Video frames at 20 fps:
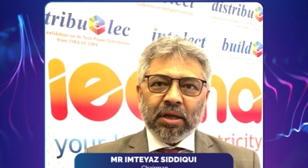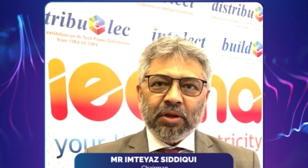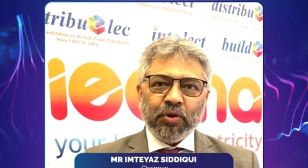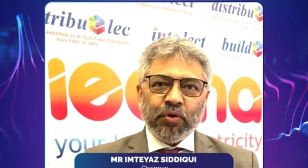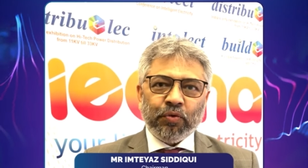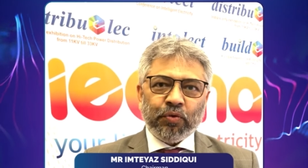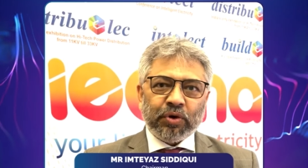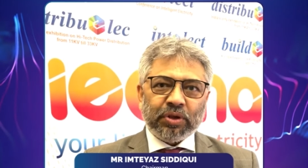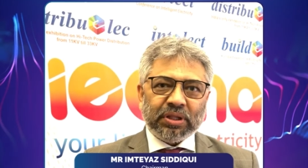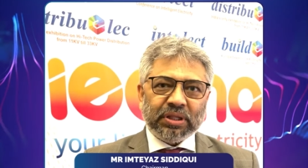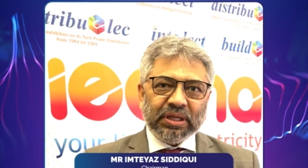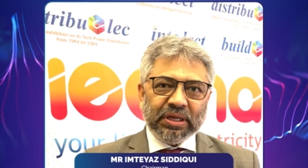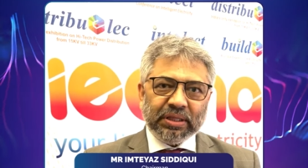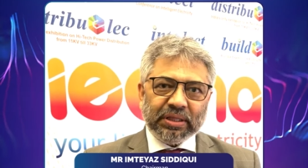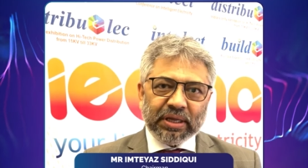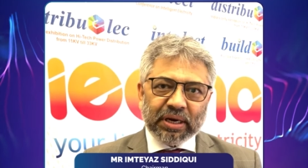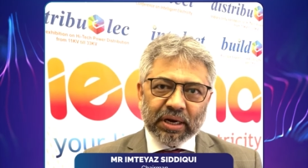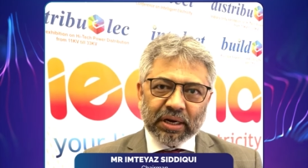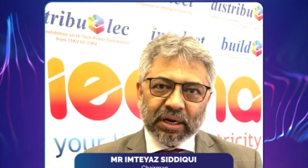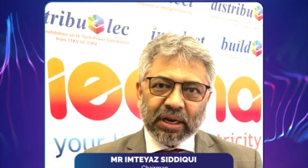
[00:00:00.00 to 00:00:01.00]
you would see
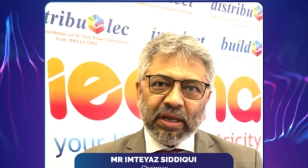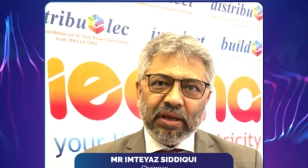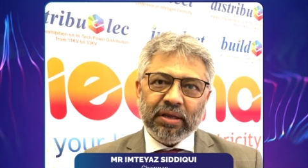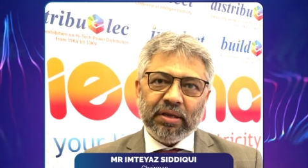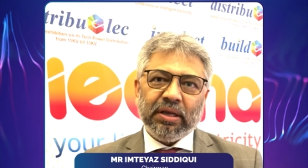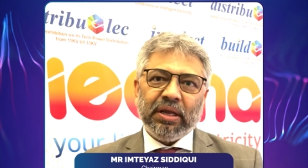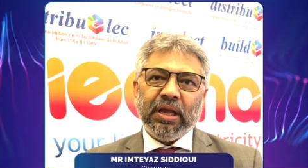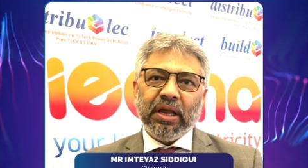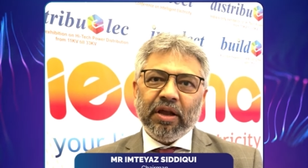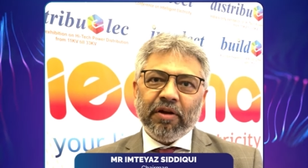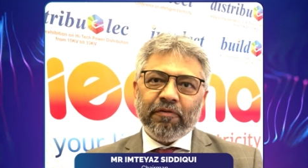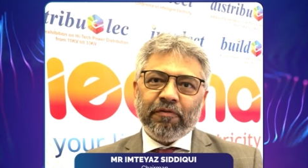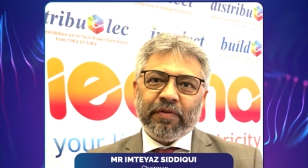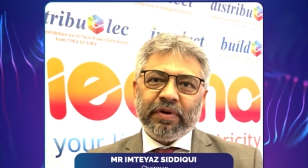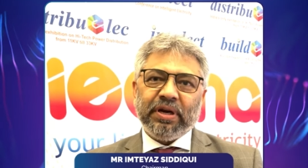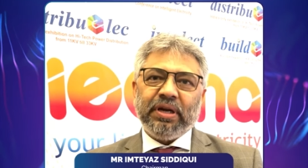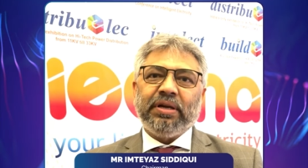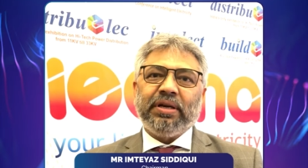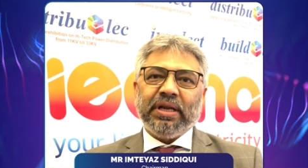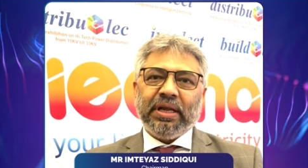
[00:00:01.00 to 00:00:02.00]
that
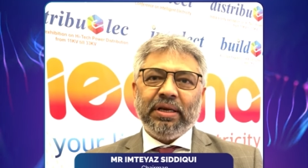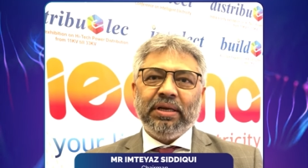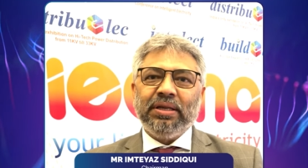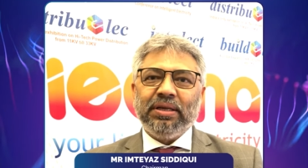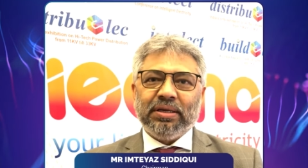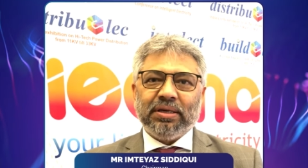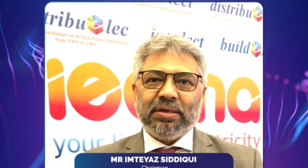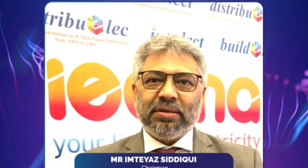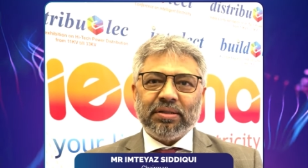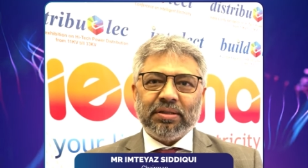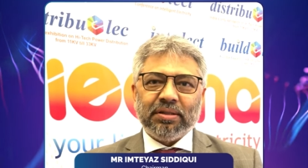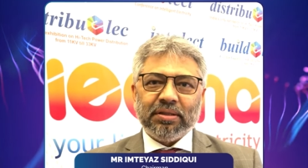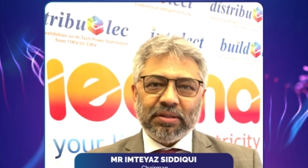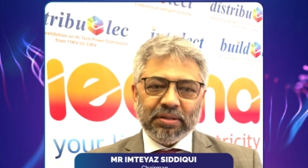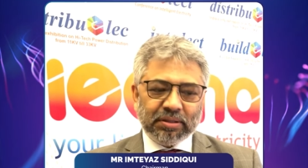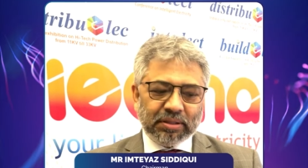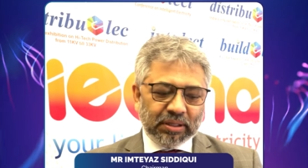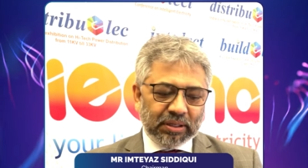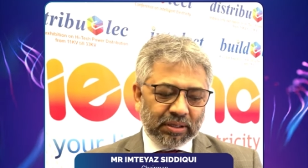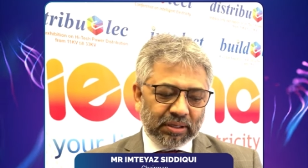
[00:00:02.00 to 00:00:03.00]
every 10 years,
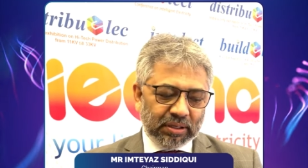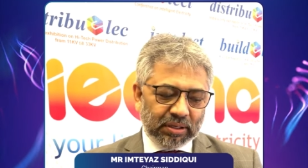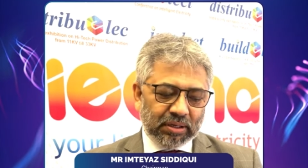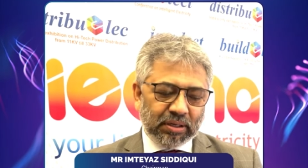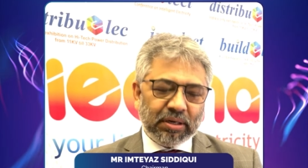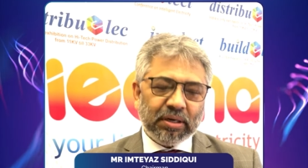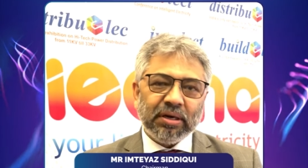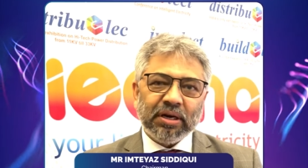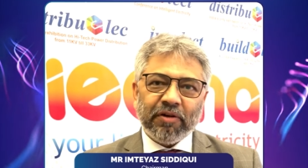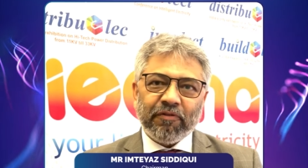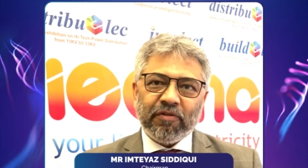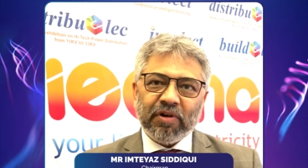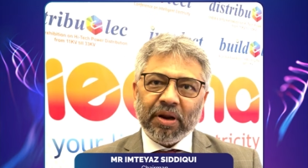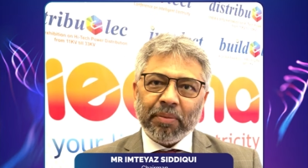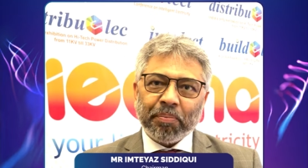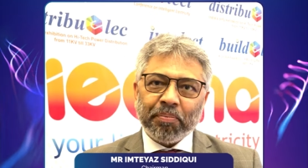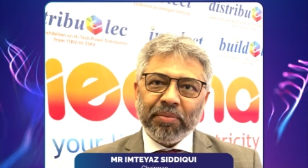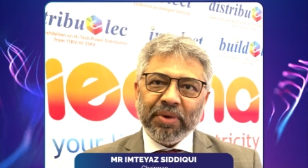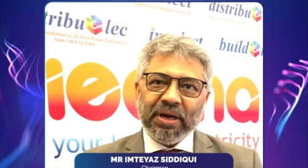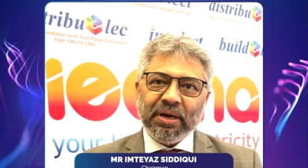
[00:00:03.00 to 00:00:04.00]
the
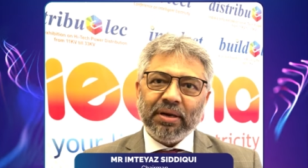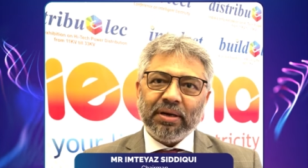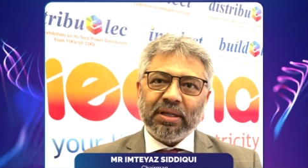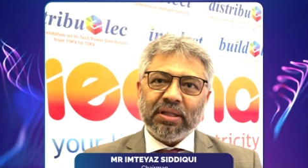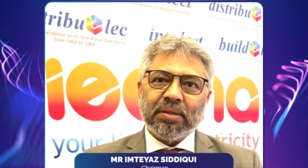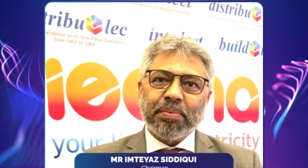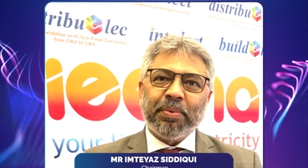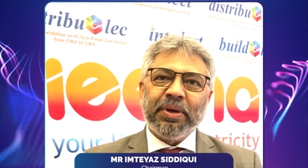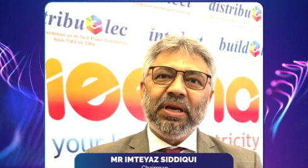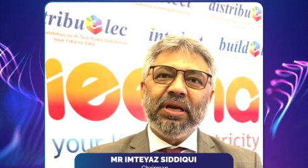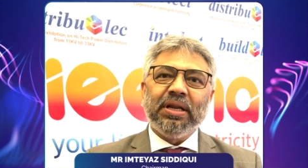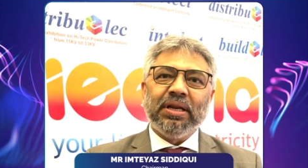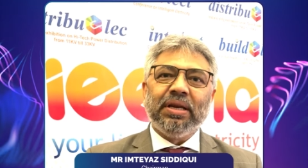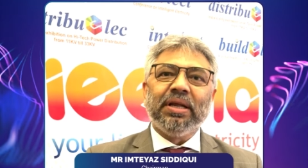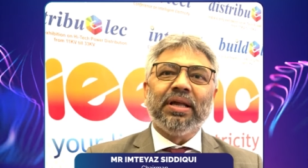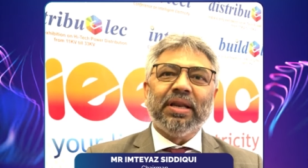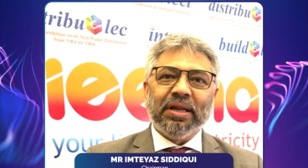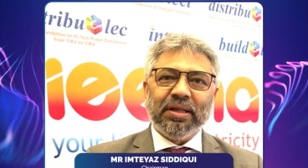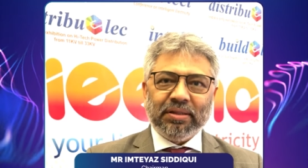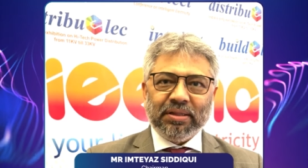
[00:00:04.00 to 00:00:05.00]
development speed
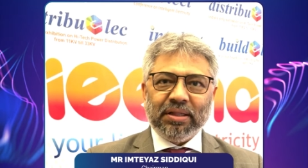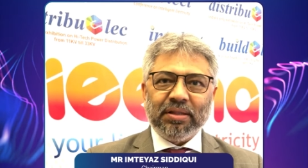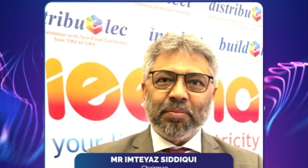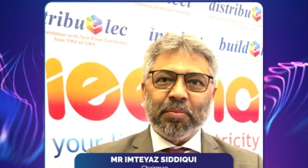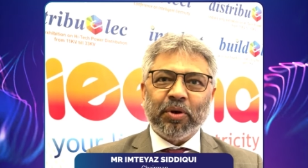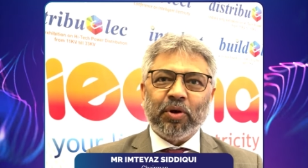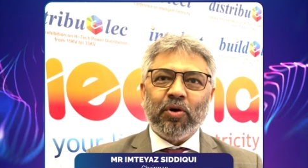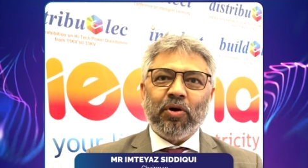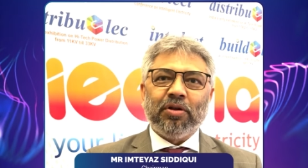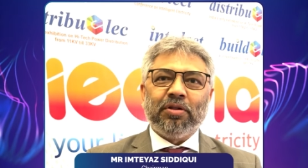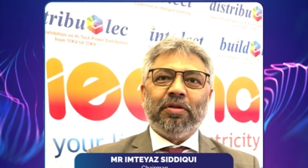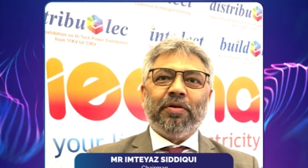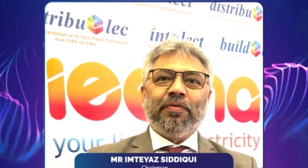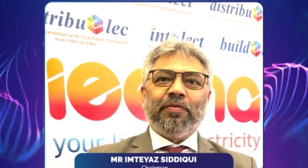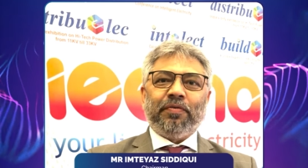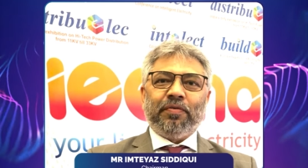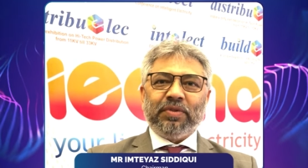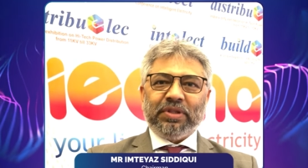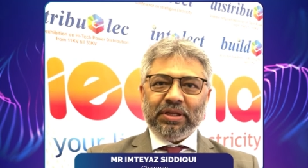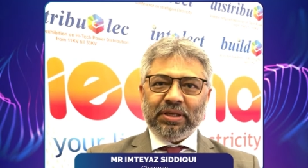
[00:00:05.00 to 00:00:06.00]
increases because
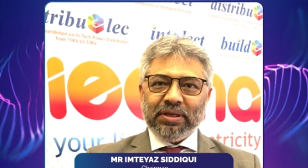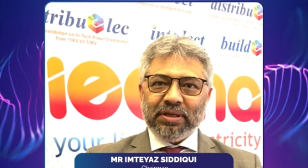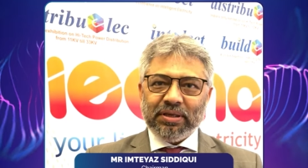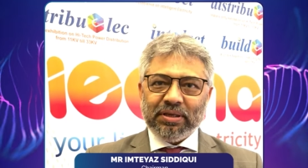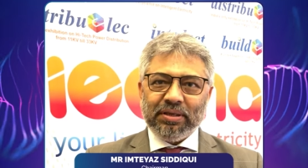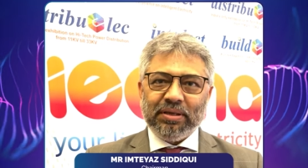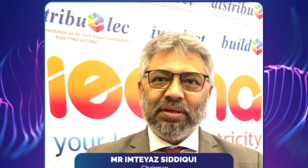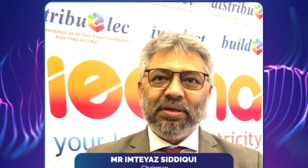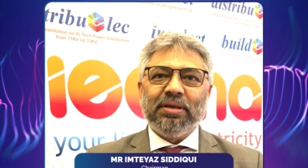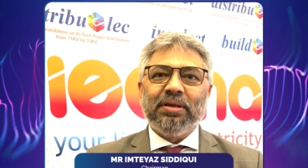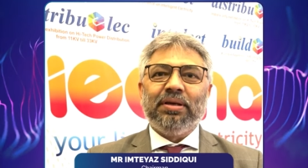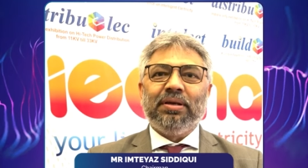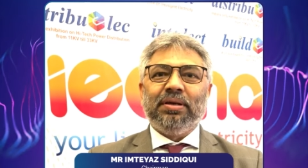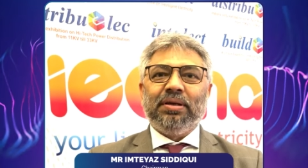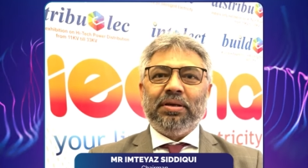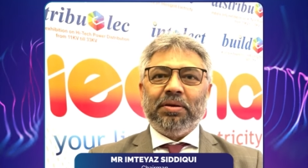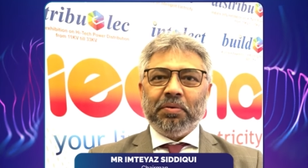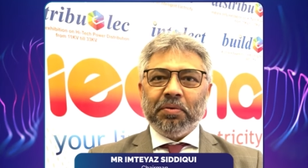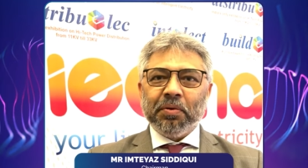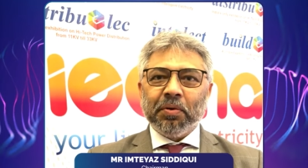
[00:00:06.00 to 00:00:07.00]
of
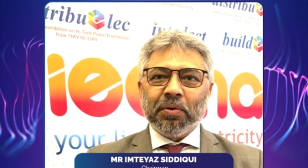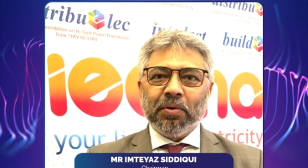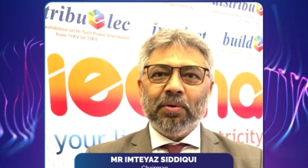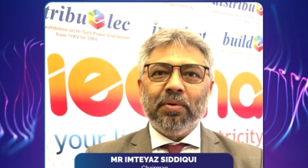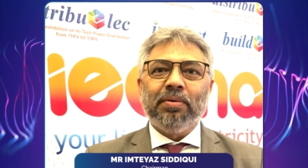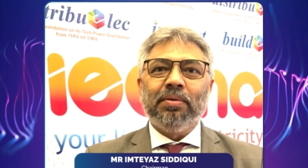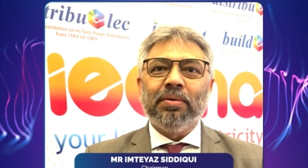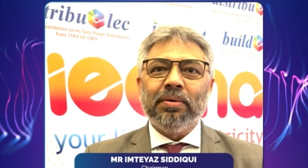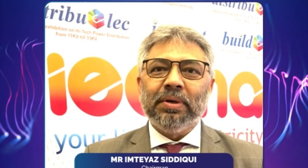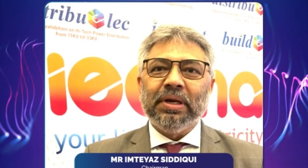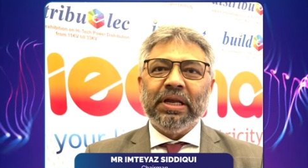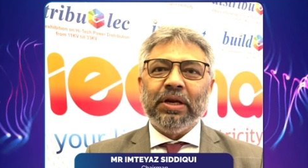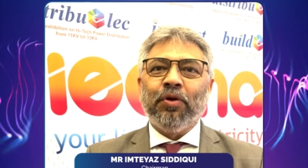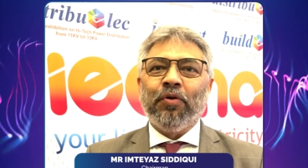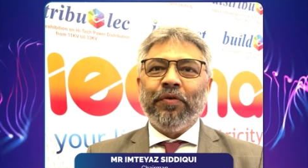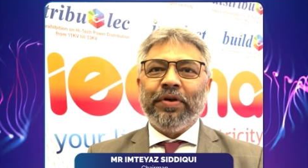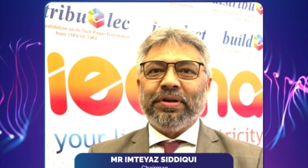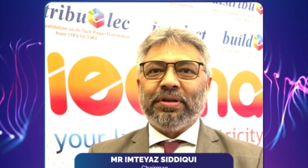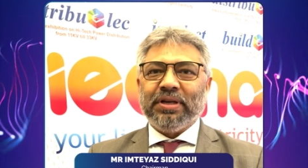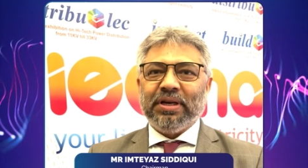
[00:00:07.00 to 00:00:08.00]
the, you know,
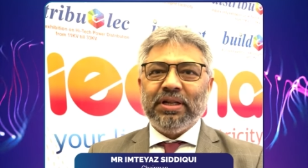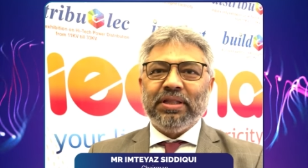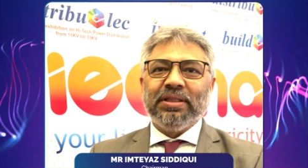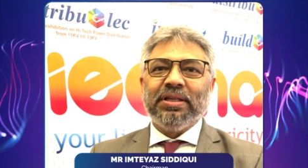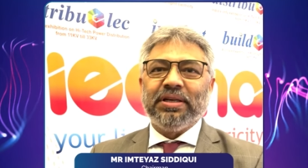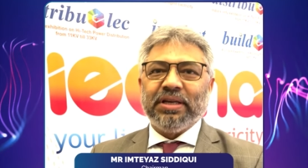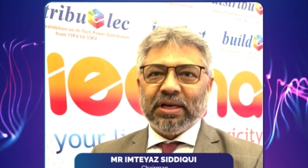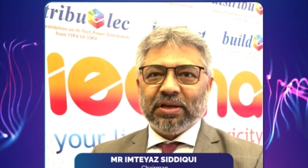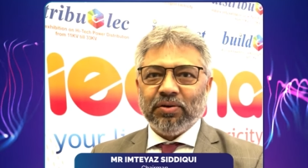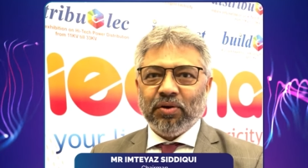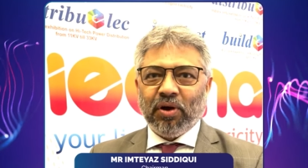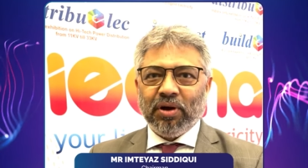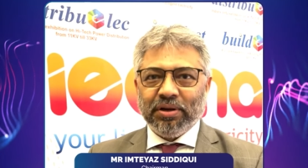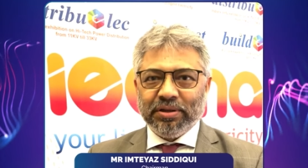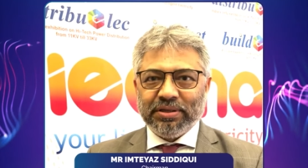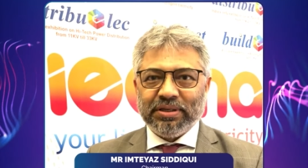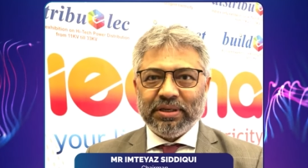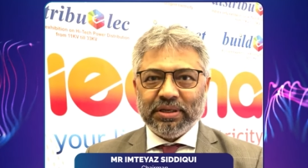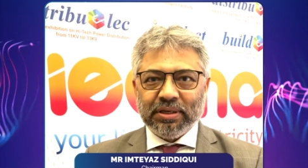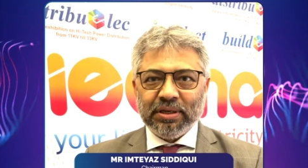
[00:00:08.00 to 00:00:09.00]
innovation in the
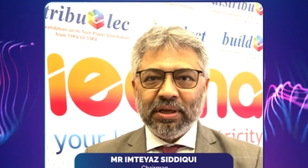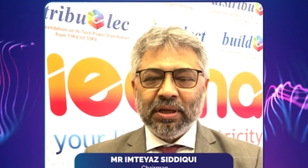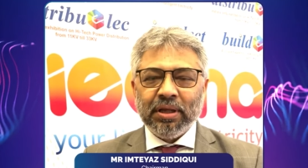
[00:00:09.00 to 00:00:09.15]
technology.